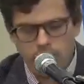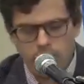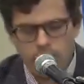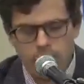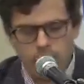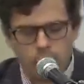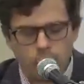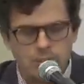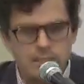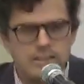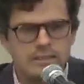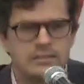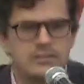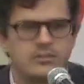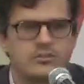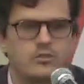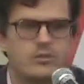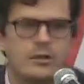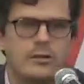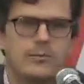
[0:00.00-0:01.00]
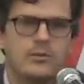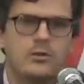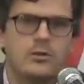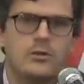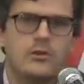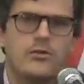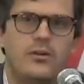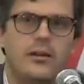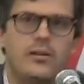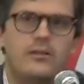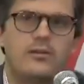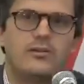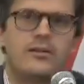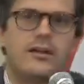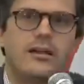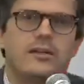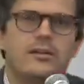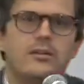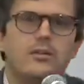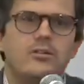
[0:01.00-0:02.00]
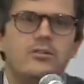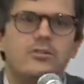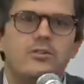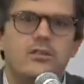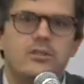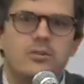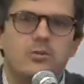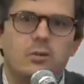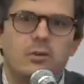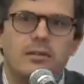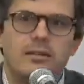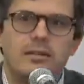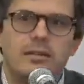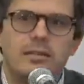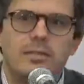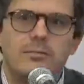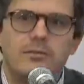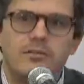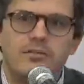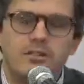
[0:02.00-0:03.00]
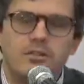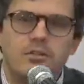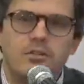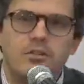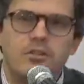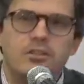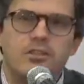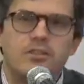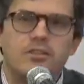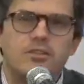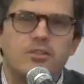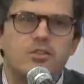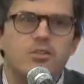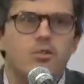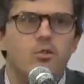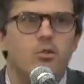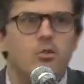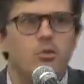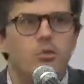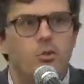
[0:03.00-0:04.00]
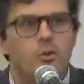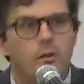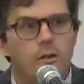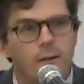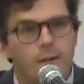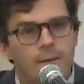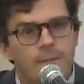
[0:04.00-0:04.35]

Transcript: recent trip to Ivano-Frankivsk with a team of surgeons who